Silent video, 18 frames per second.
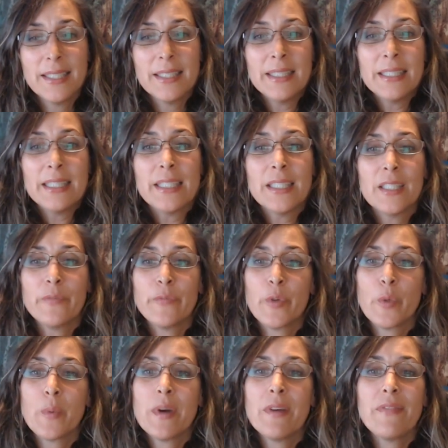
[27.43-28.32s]
If
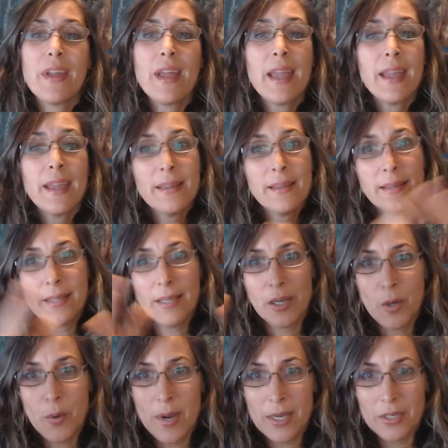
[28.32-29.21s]
you have any
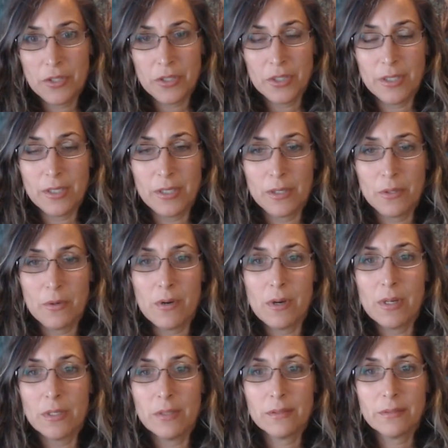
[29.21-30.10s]
questions at
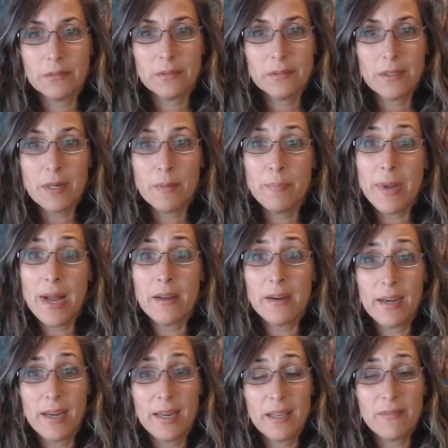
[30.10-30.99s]
all about
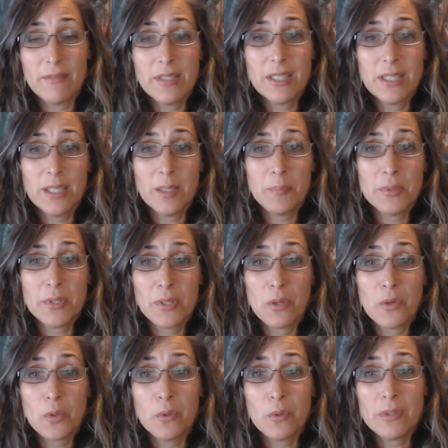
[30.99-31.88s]
any of the tips, the
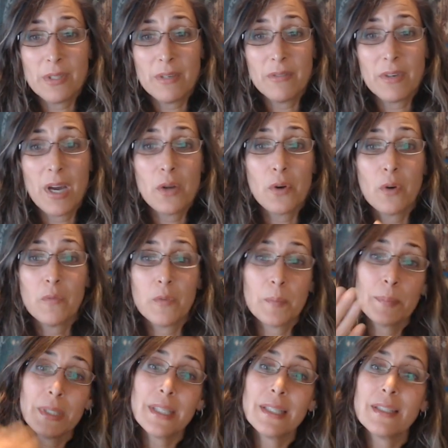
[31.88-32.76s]
tools I've gone over,
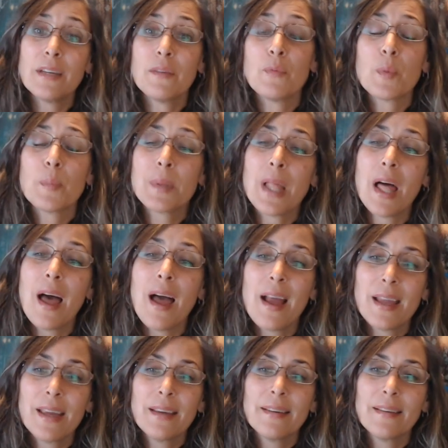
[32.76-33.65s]
please hit
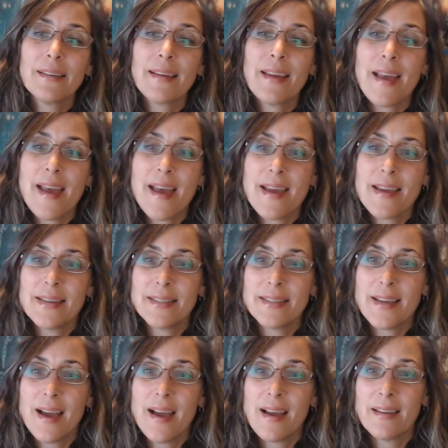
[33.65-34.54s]
reply and
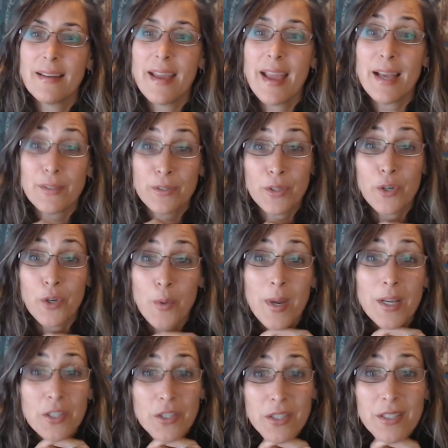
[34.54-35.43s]
ask your
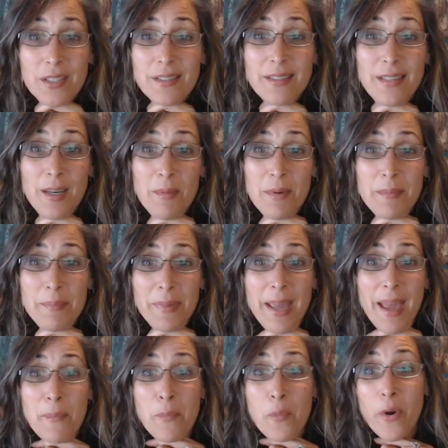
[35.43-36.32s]
questions. I will be
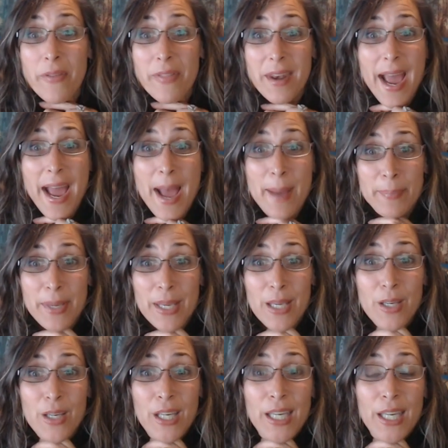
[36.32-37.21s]
more than
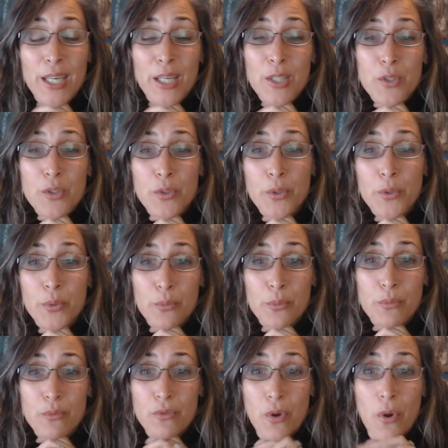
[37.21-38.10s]
happy to
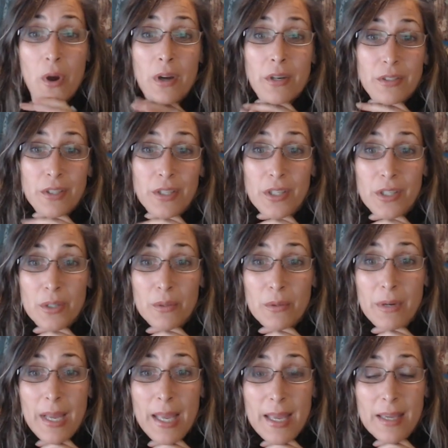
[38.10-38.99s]
talk to
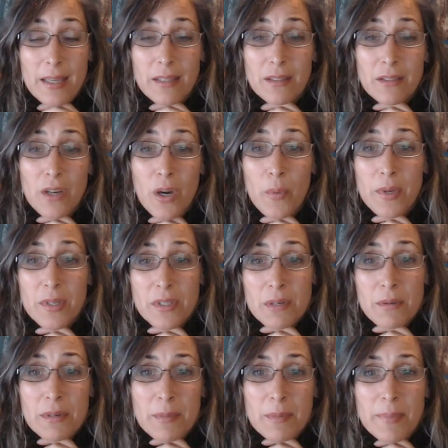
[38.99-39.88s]
you and go into
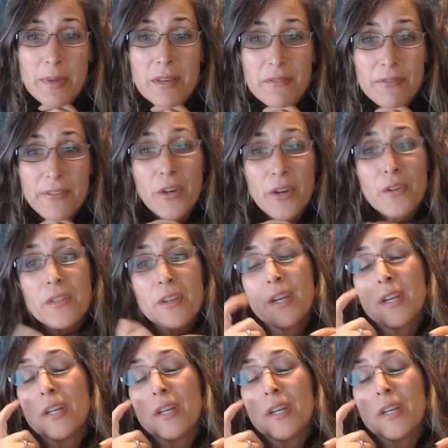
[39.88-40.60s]
it a bit further.